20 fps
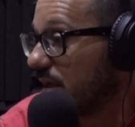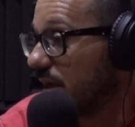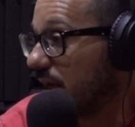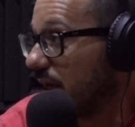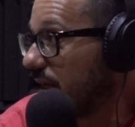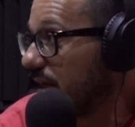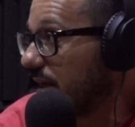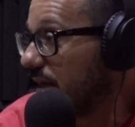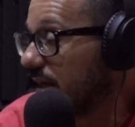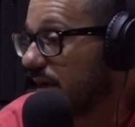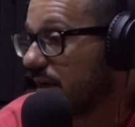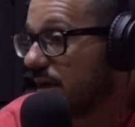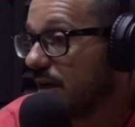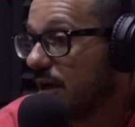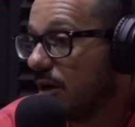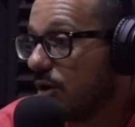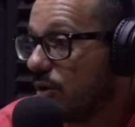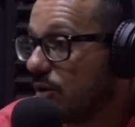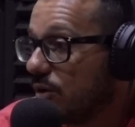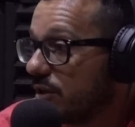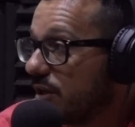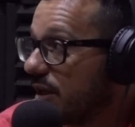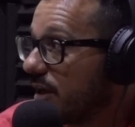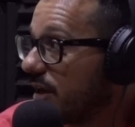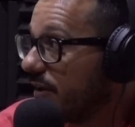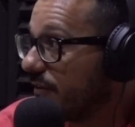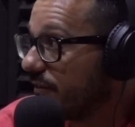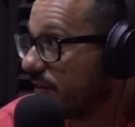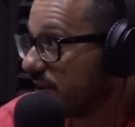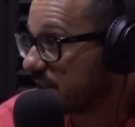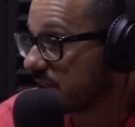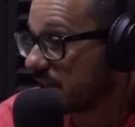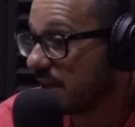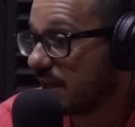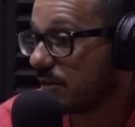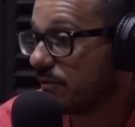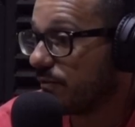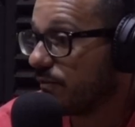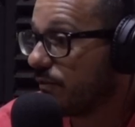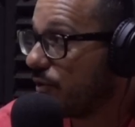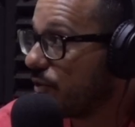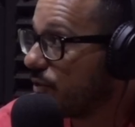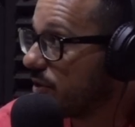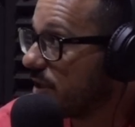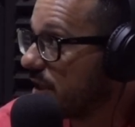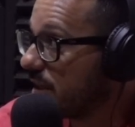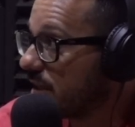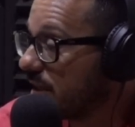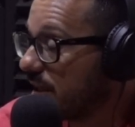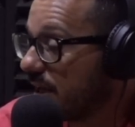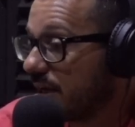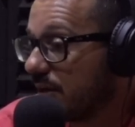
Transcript: and, uh, and all the rivers get flooded yeah.